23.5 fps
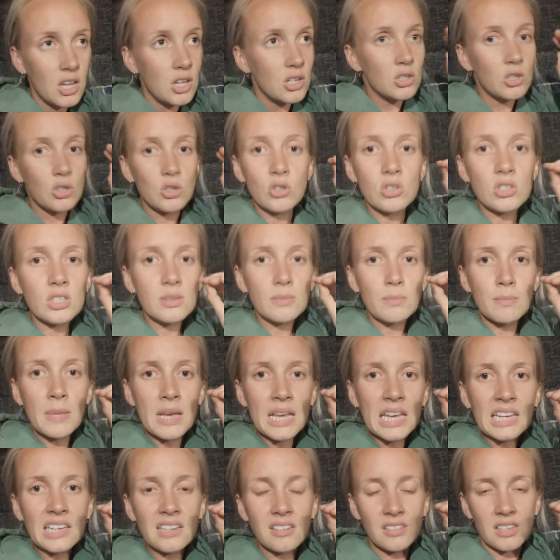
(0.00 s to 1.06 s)
So just
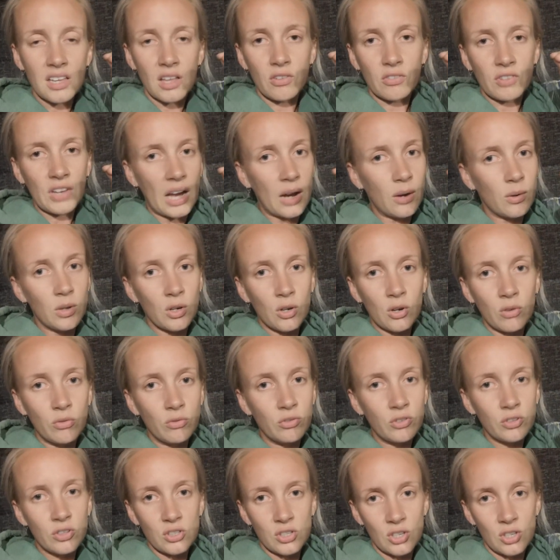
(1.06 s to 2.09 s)
make yourself get out of your comfort